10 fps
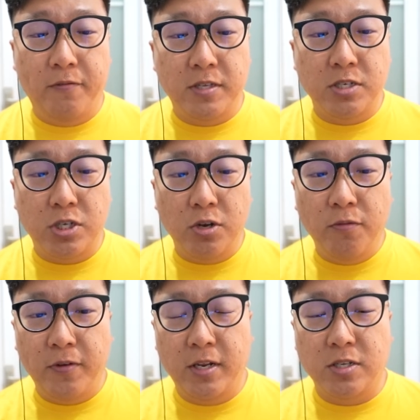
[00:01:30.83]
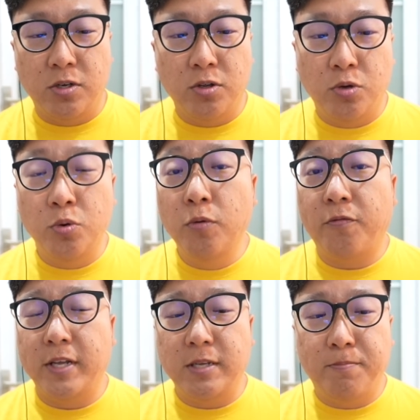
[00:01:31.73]
If it's a Shadow Venusaur, 2
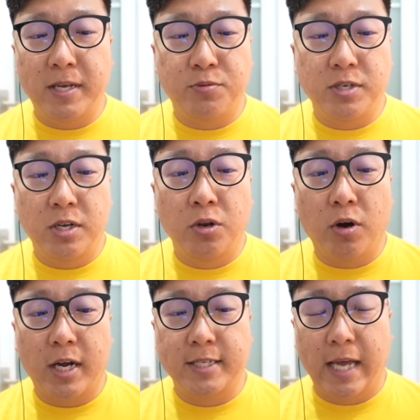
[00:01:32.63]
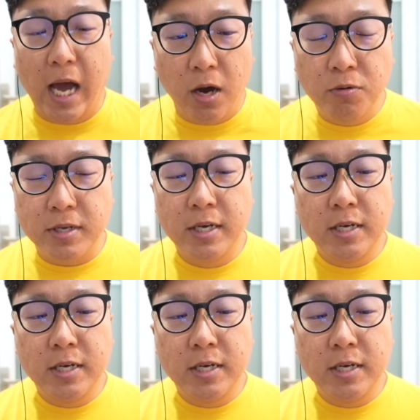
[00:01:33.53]
Frenzy Plants will actually knock us out.